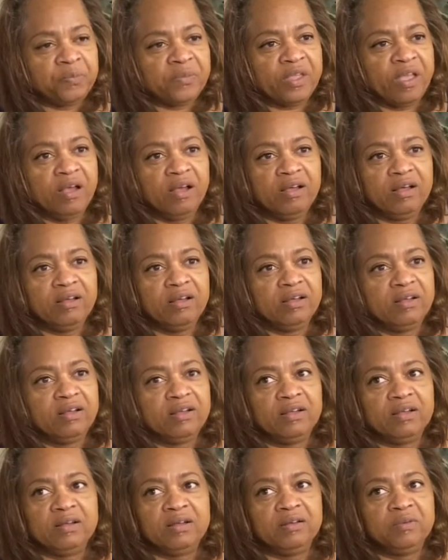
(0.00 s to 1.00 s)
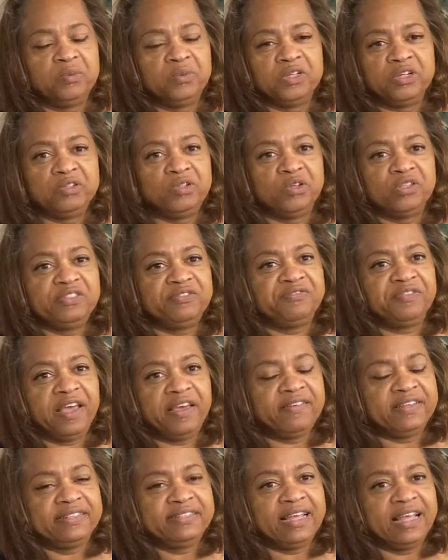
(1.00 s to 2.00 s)
uh, uh, uh, uh one of those
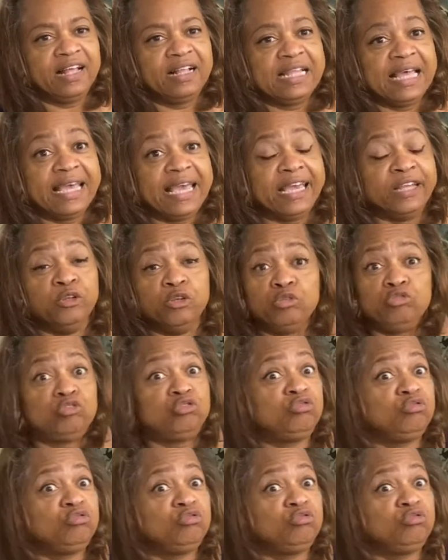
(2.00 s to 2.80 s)
fairy tale, and you